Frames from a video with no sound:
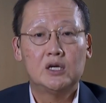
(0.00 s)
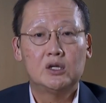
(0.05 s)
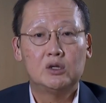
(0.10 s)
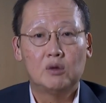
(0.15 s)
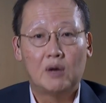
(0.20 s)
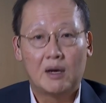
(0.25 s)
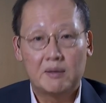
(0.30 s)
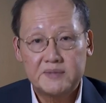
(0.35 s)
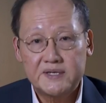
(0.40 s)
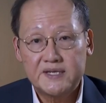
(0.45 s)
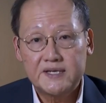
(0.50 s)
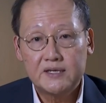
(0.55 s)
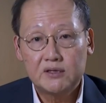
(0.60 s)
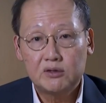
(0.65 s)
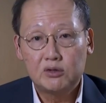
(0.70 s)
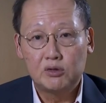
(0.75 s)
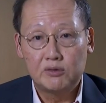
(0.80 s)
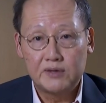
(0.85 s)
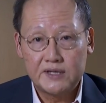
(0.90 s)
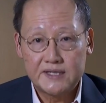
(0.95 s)
to
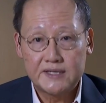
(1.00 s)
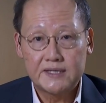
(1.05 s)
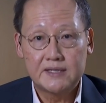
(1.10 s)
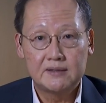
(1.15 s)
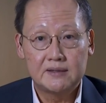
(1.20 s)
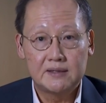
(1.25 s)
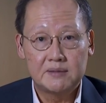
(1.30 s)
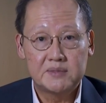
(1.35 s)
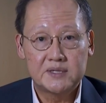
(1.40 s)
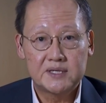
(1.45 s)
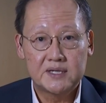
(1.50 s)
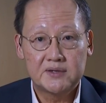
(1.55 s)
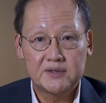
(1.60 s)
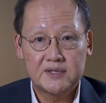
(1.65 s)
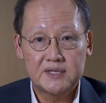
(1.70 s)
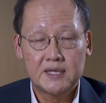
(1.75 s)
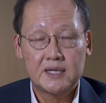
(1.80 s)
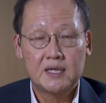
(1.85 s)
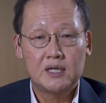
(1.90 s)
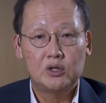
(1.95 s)
upskill, to reskill
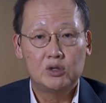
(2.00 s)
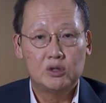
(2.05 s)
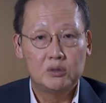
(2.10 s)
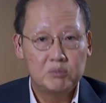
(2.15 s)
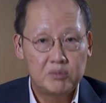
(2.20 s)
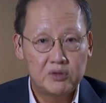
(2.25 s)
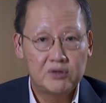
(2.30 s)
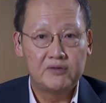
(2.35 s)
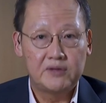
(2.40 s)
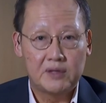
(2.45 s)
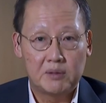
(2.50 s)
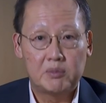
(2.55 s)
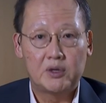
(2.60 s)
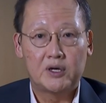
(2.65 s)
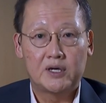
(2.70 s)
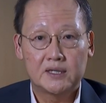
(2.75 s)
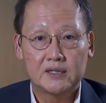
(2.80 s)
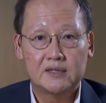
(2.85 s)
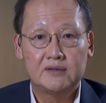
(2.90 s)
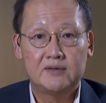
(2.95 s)
themselves to improve their
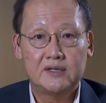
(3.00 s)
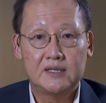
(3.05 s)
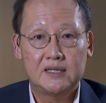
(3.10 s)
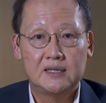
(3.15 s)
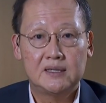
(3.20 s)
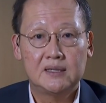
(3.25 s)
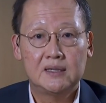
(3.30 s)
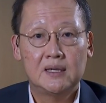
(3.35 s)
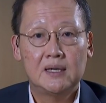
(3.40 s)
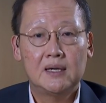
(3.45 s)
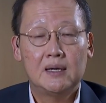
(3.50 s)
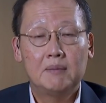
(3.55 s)
productivity.